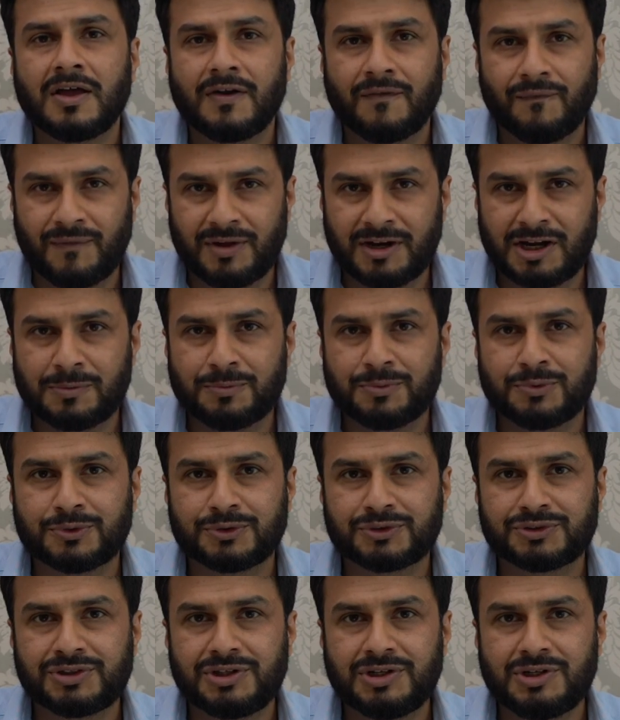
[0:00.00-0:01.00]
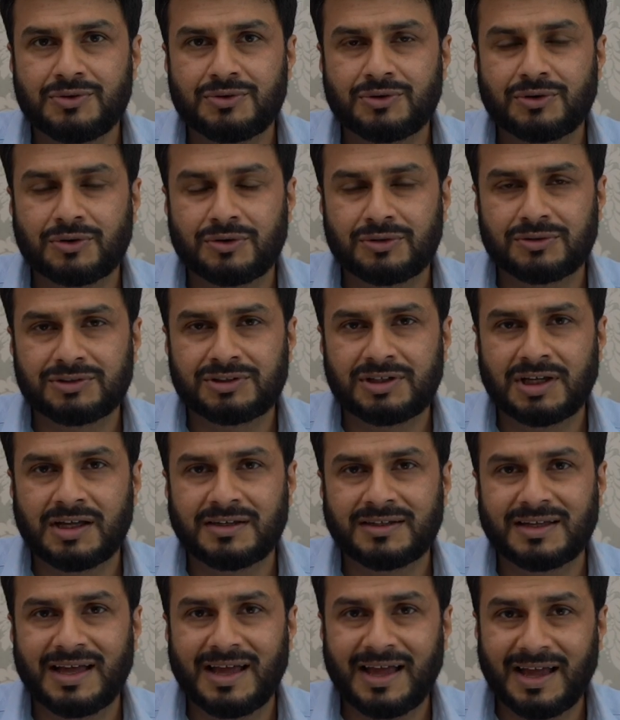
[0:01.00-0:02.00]
when I post new content.
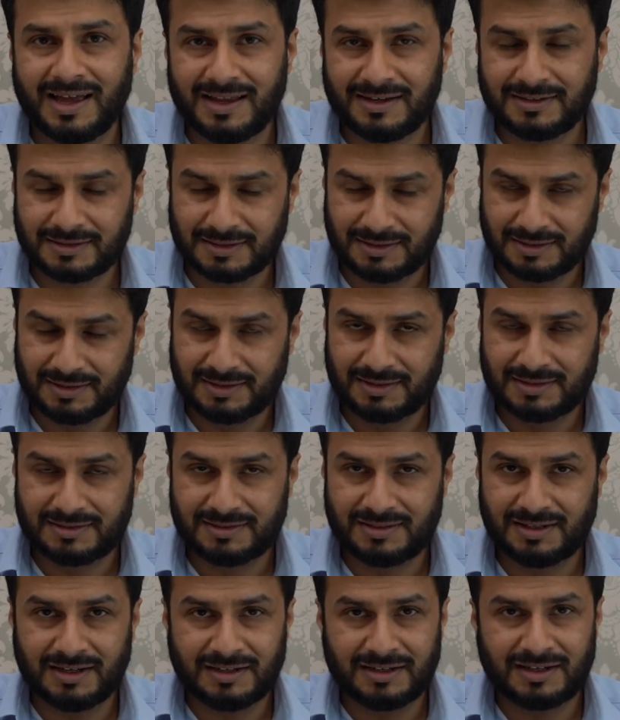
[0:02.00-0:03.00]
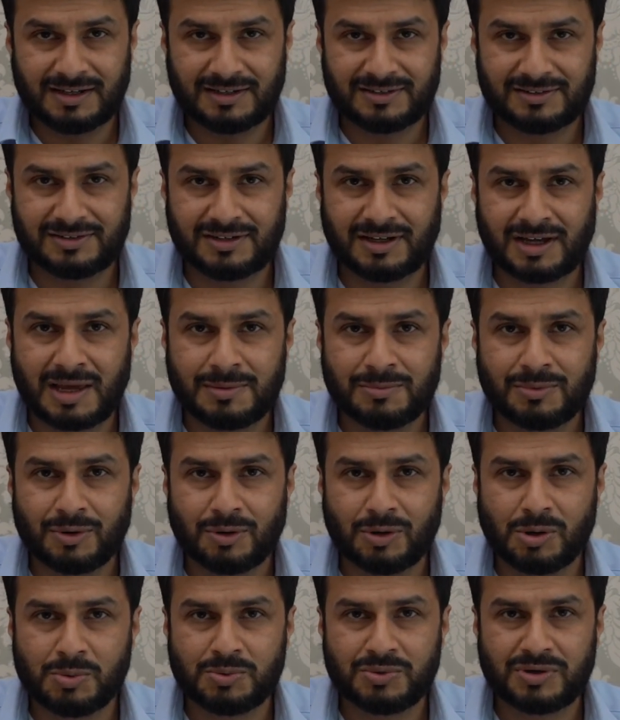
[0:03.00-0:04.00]
And till next time,
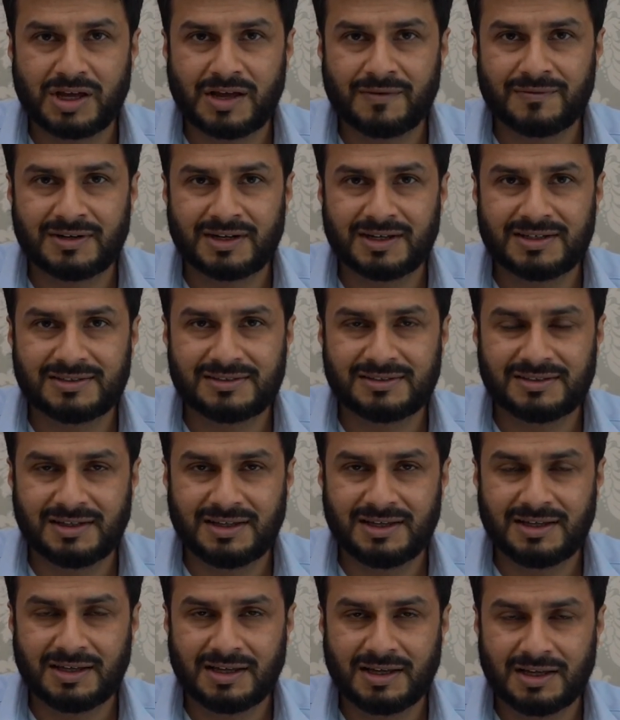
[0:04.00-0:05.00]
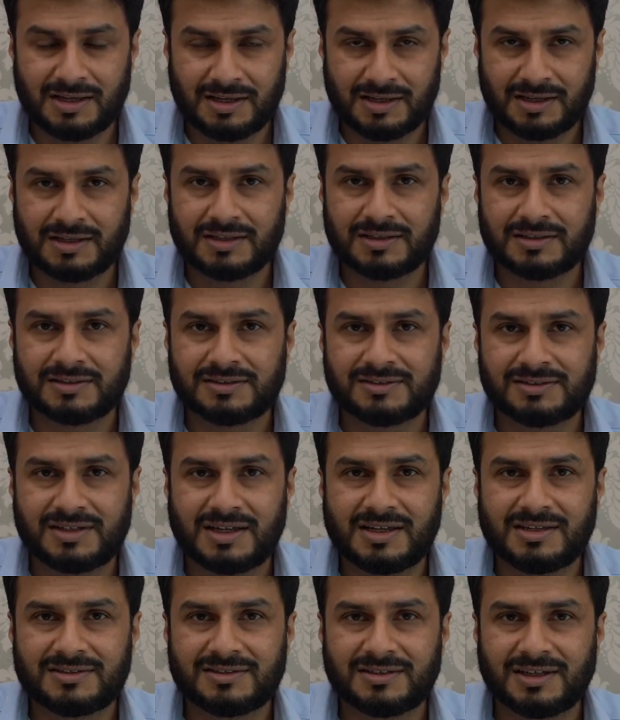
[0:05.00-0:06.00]
hope you have a nice day.
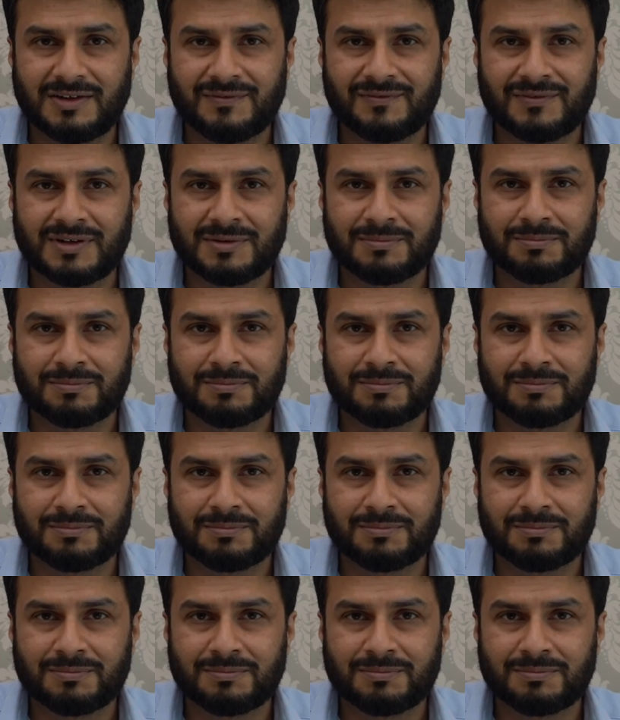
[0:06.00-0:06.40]
Stay safe.